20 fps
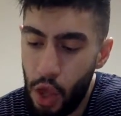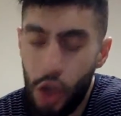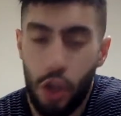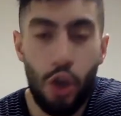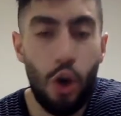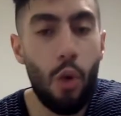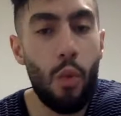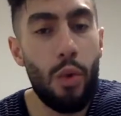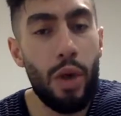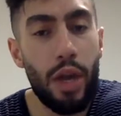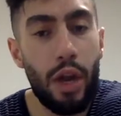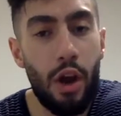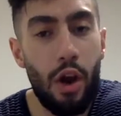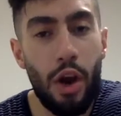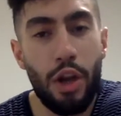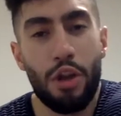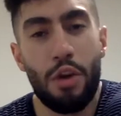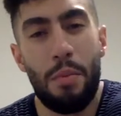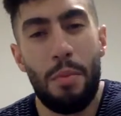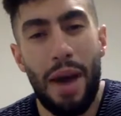
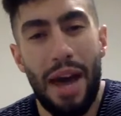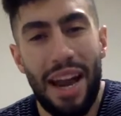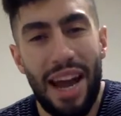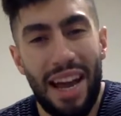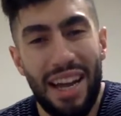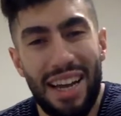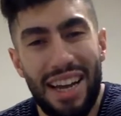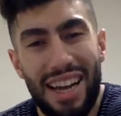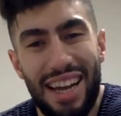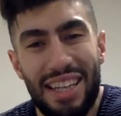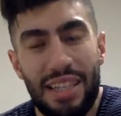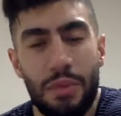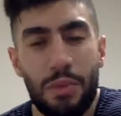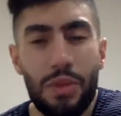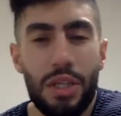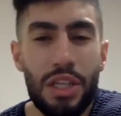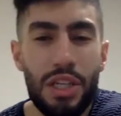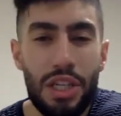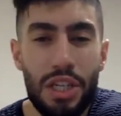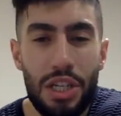güiro and your maracas,
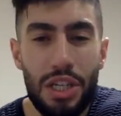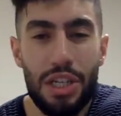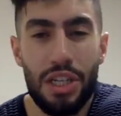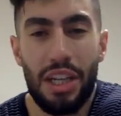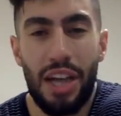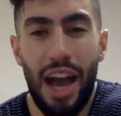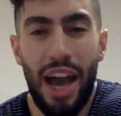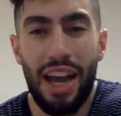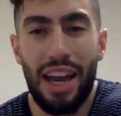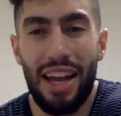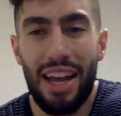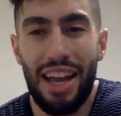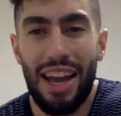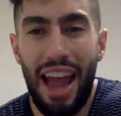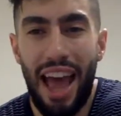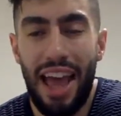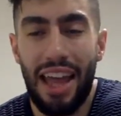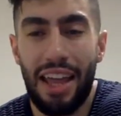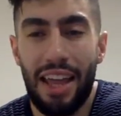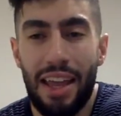which kind of
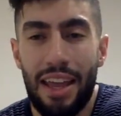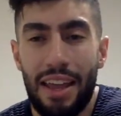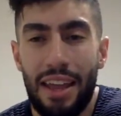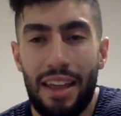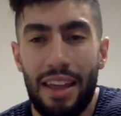like